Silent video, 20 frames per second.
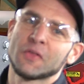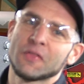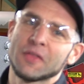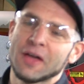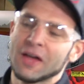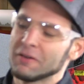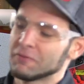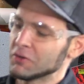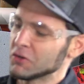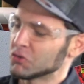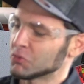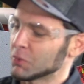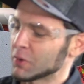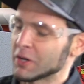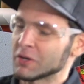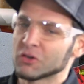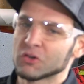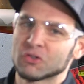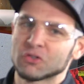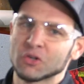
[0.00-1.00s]
than the half inch one
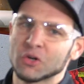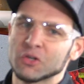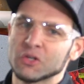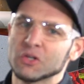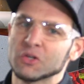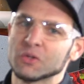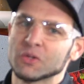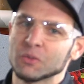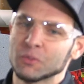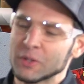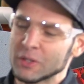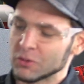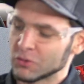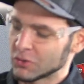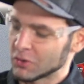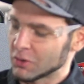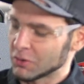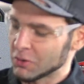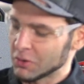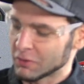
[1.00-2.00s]
I just showed you that we use
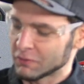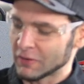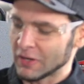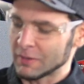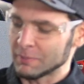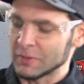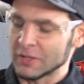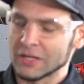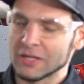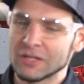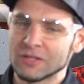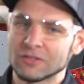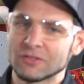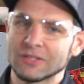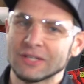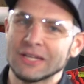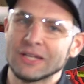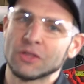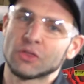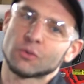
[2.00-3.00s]
here at Rogue Fab
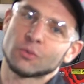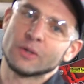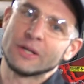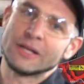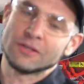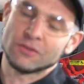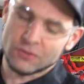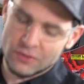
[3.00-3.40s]
is a three eight